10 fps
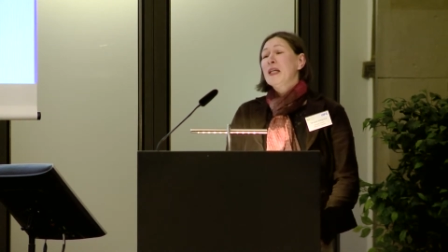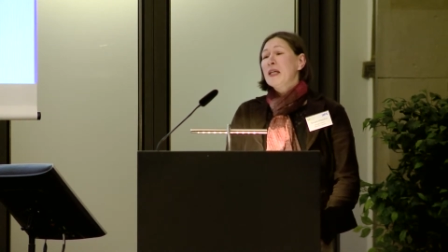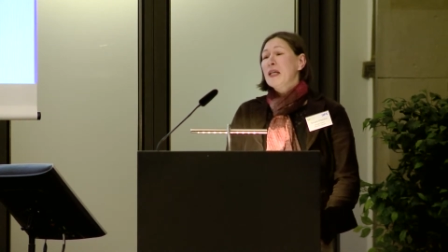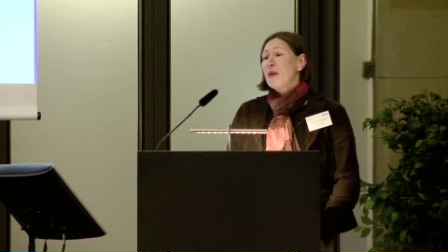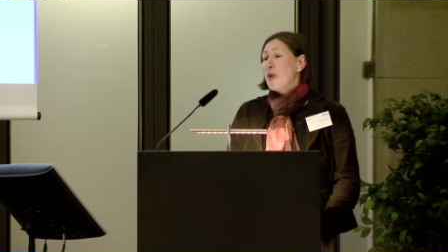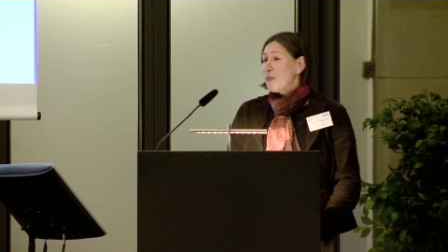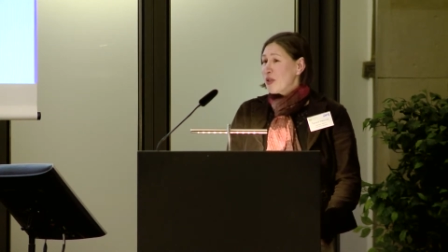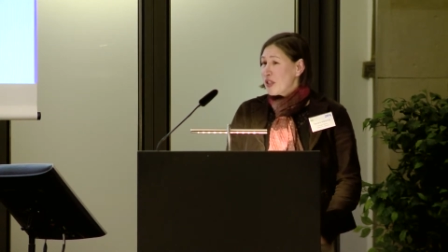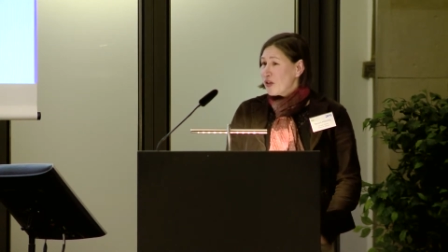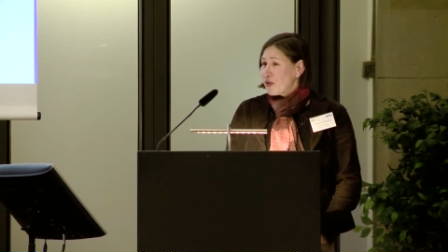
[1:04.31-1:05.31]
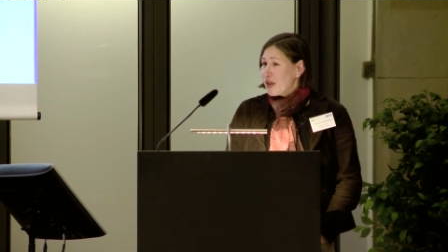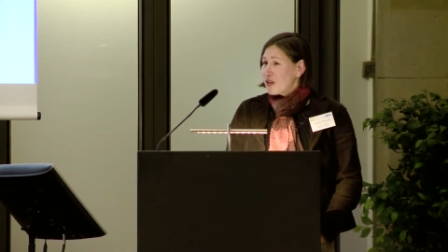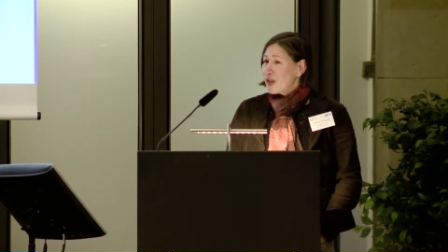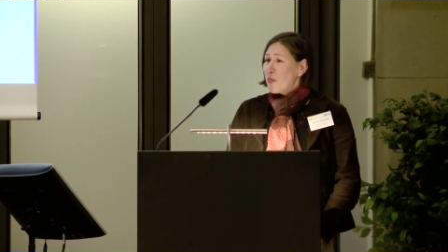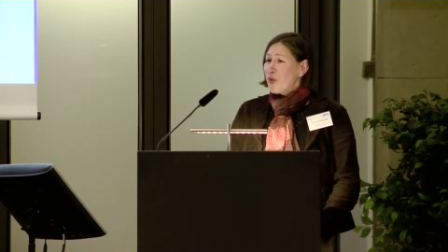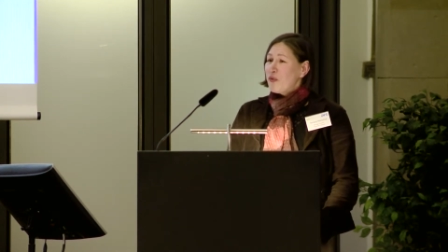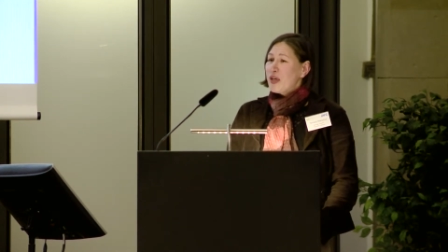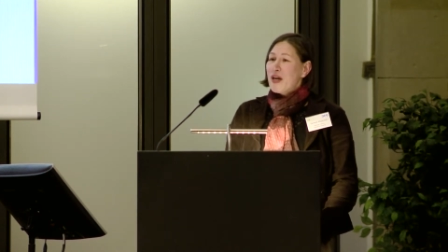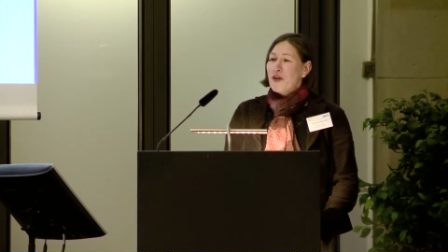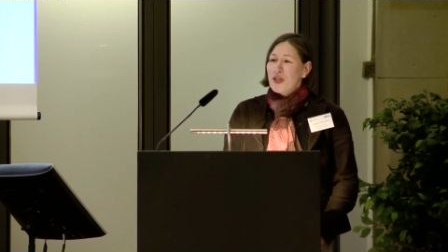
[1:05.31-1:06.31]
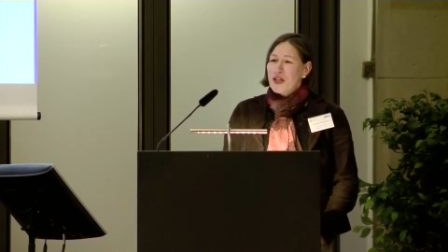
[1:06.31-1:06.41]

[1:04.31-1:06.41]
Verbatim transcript: uh, like Biomed Central has a couple of in-house